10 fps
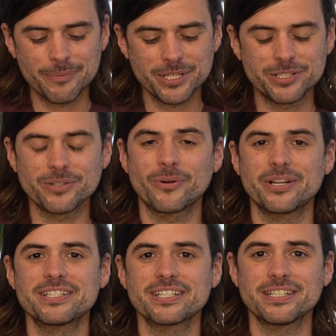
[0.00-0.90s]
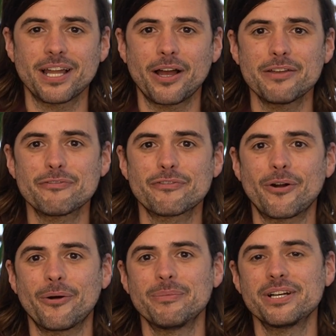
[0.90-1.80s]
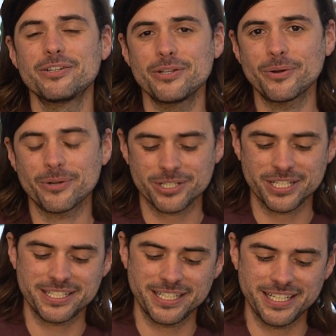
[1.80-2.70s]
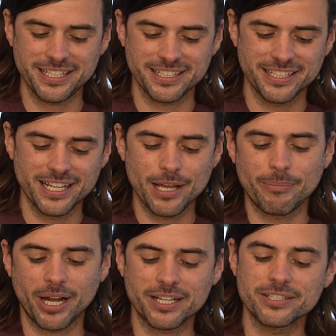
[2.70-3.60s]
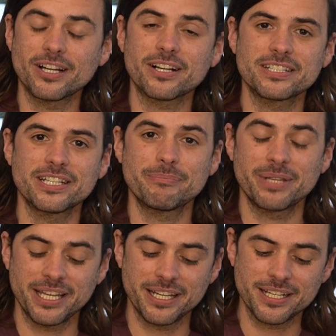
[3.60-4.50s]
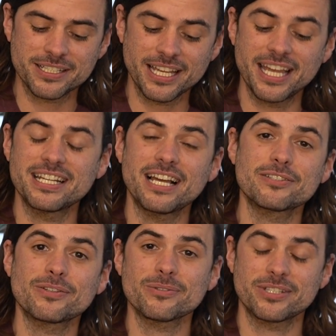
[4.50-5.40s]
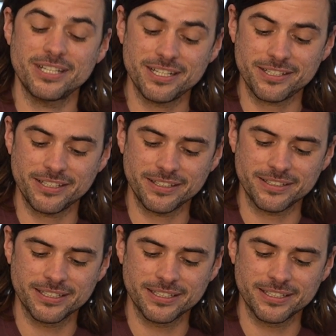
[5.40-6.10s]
I'm joined live from New York City by conductor and pianist Ignat Solzhenitsyn.